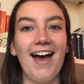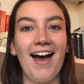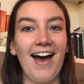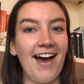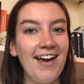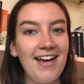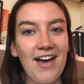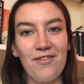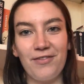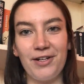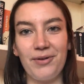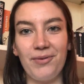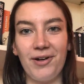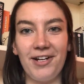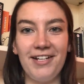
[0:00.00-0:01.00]
Hi
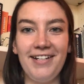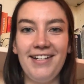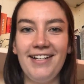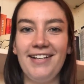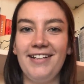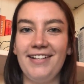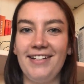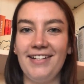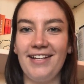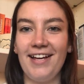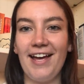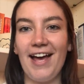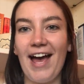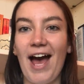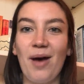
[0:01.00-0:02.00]
everyone,
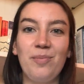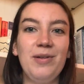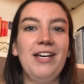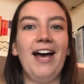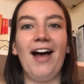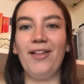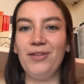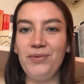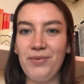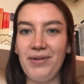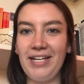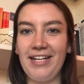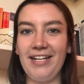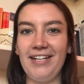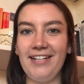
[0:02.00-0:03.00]
happy
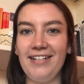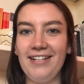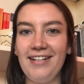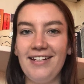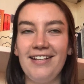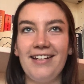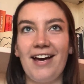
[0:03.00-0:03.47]
Halloween.